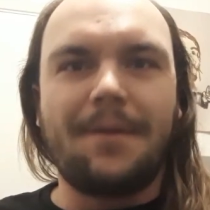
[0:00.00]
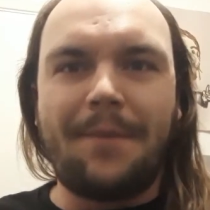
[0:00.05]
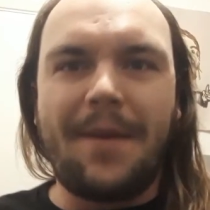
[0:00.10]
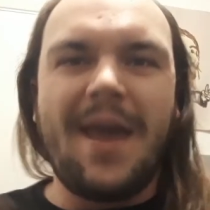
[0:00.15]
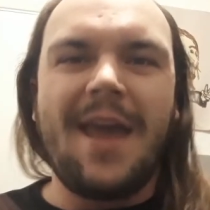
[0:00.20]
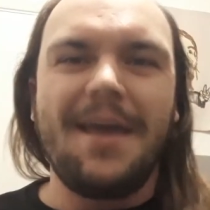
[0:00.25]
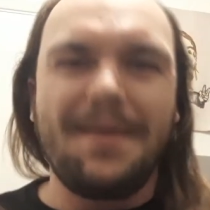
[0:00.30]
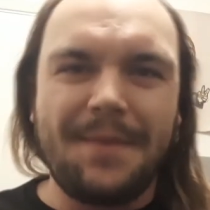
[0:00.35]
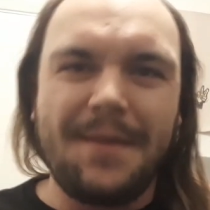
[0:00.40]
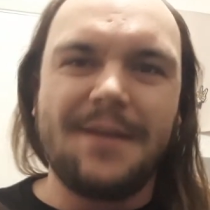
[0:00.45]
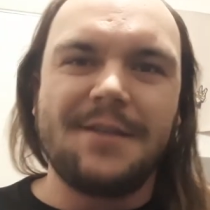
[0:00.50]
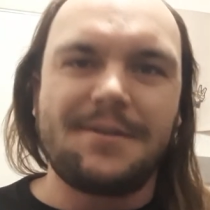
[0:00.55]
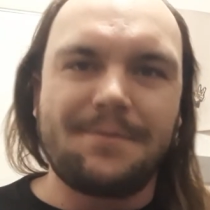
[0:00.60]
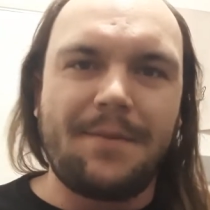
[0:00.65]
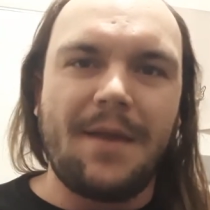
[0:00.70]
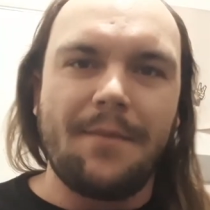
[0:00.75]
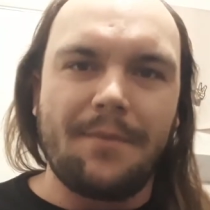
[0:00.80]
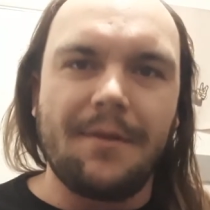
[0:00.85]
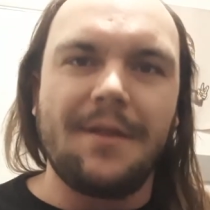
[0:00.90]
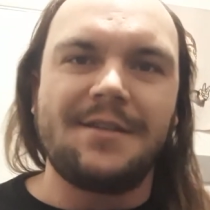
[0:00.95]
paint these
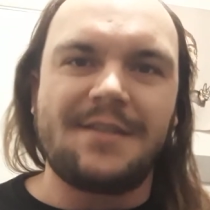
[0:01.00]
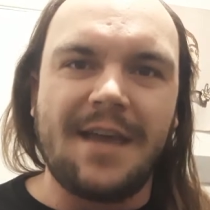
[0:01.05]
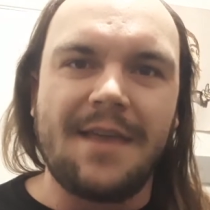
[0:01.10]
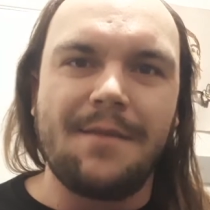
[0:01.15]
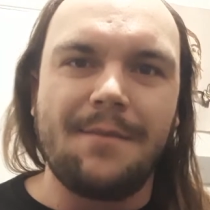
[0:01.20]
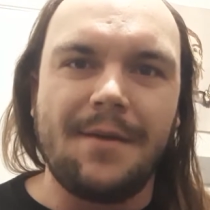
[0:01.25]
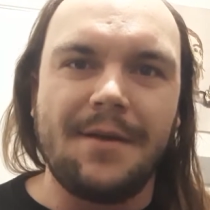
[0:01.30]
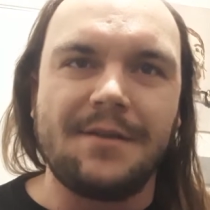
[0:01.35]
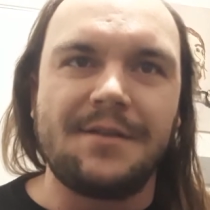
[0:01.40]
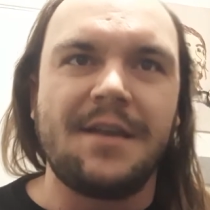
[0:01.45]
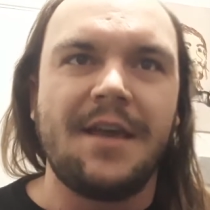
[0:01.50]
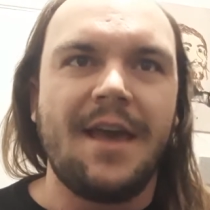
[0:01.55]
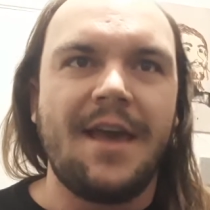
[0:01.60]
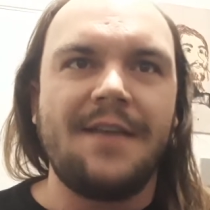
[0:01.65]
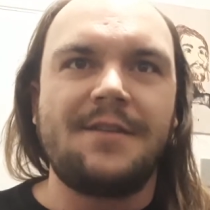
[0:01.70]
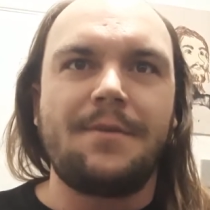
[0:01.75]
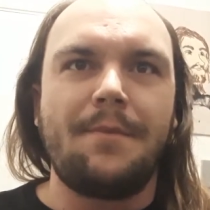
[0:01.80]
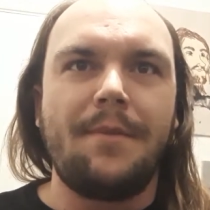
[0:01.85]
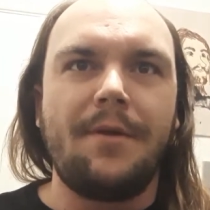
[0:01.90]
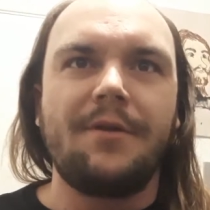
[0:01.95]
people as enemies
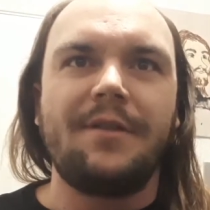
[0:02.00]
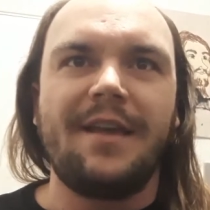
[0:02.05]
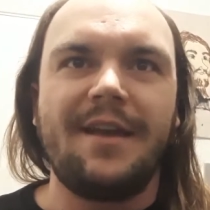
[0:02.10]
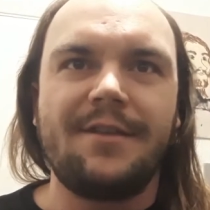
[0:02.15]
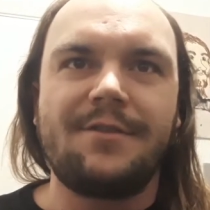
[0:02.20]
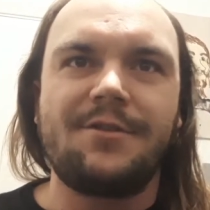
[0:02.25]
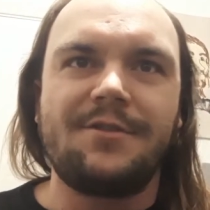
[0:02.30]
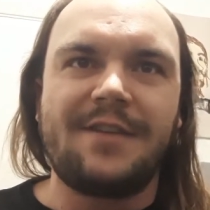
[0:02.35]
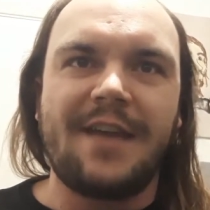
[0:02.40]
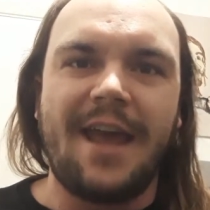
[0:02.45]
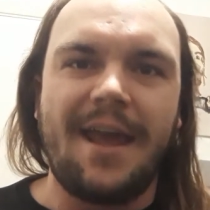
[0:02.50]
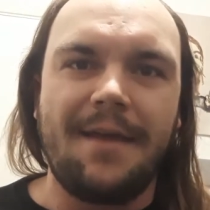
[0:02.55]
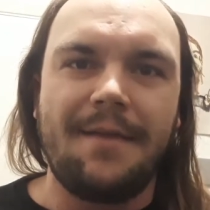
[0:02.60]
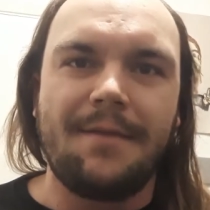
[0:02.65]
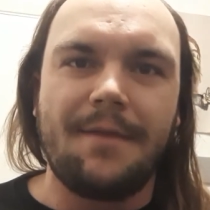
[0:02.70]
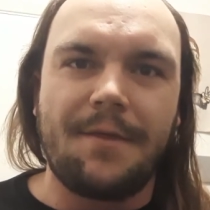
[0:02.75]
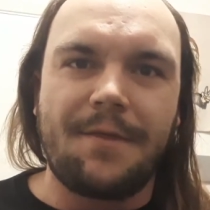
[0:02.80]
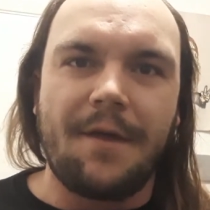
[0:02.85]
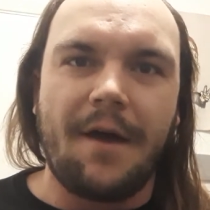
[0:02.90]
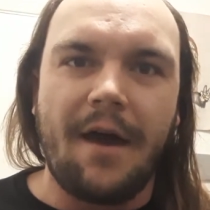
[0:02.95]
and to merely entertain
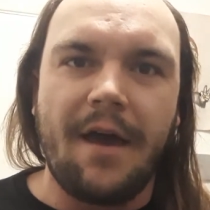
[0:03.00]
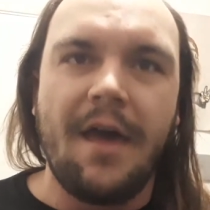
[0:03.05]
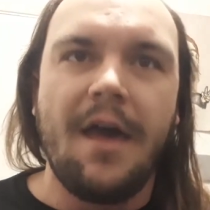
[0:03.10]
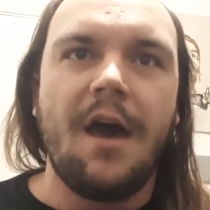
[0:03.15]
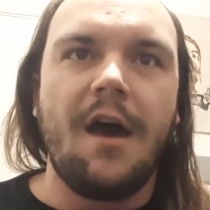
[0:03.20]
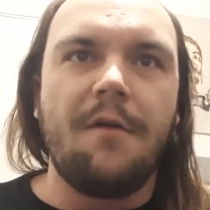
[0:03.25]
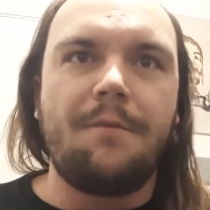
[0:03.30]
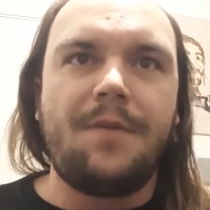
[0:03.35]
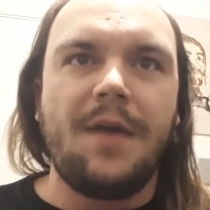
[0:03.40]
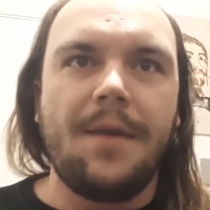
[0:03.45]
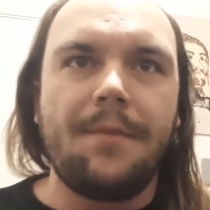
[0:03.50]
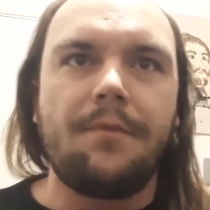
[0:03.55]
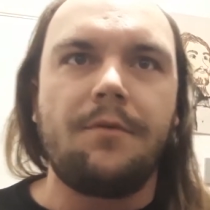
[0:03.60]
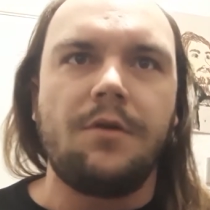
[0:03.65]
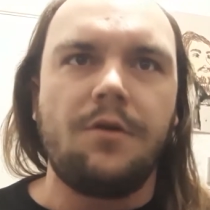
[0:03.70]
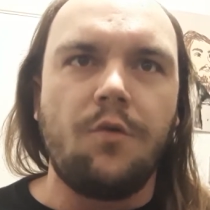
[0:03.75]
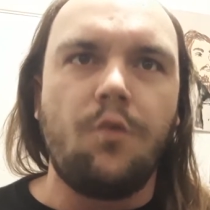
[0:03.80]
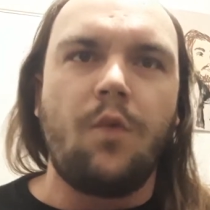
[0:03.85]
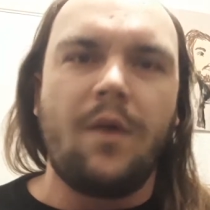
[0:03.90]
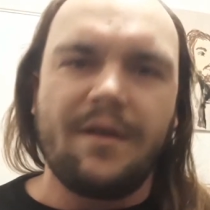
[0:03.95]
the thought of people
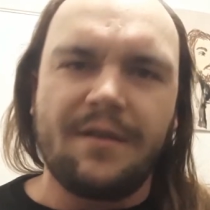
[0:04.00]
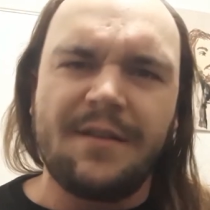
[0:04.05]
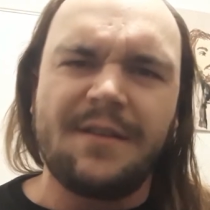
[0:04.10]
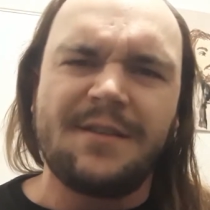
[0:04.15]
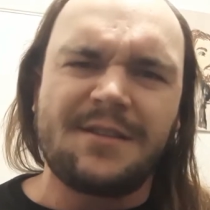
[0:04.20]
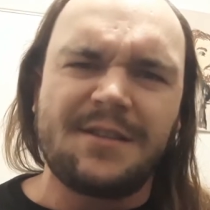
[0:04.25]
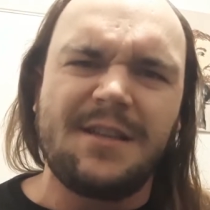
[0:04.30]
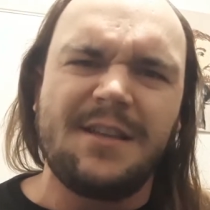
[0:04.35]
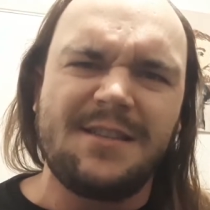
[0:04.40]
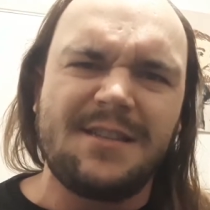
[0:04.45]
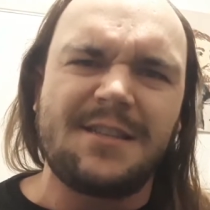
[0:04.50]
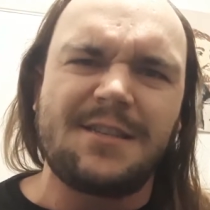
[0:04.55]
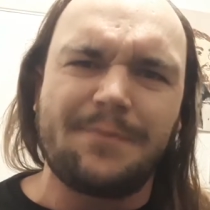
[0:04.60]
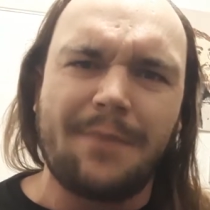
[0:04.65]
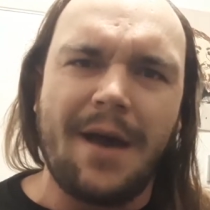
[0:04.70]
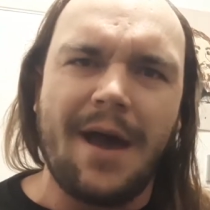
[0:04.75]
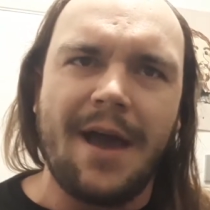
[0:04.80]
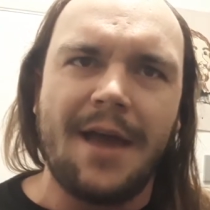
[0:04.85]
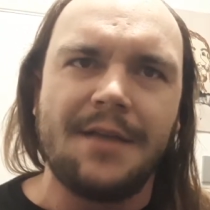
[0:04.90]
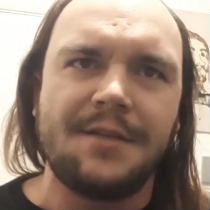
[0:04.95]
you witlessly
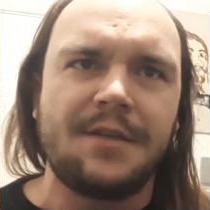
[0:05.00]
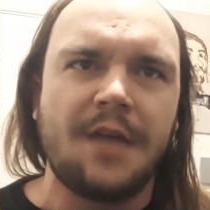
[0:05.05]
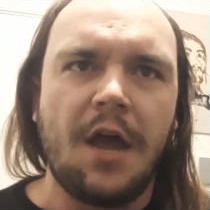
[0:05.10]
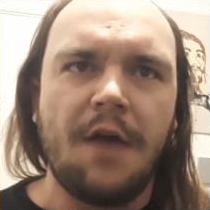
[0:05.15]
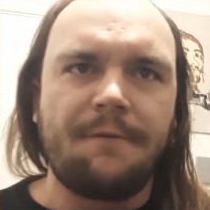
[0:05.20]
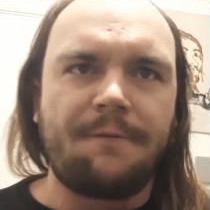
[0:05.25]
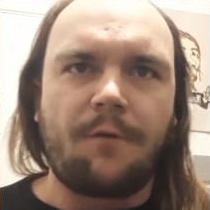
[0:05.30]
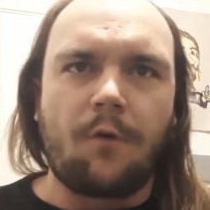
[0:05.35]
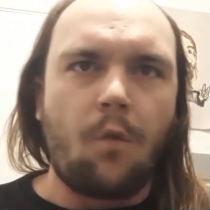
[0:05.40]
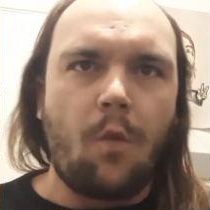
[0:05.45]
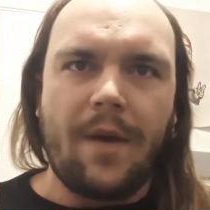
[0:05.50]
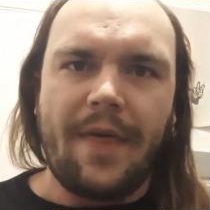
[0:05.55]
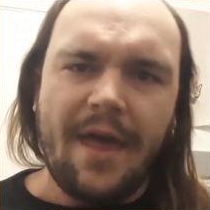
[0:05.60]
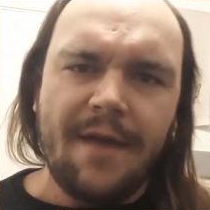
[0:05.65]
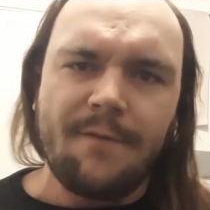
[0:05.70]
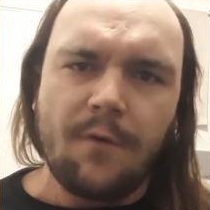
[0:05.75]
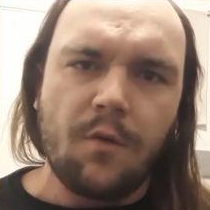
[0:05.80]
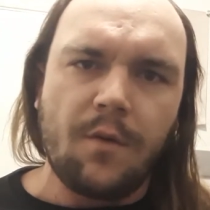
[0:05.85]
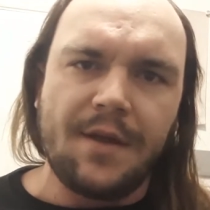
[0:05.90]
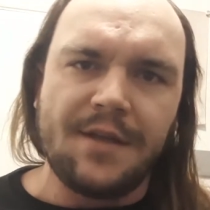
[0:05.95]
despise for
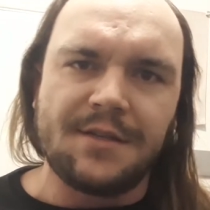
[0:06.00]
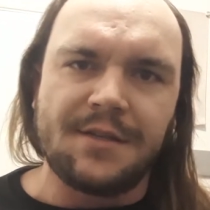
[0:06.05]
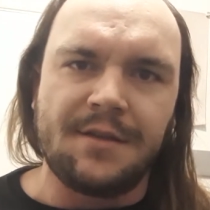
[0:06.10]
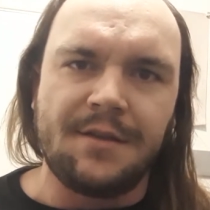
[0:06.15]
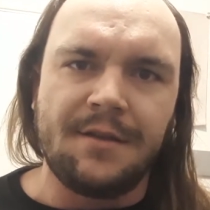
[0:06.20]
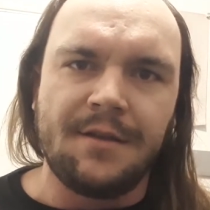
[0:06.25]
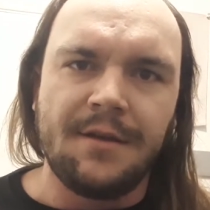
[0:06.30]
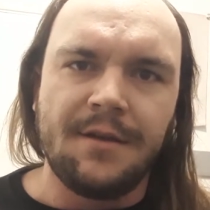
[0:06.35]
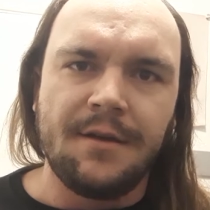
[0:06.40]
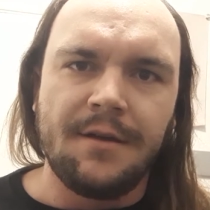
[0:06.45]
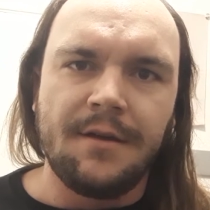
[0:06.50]
whatever reason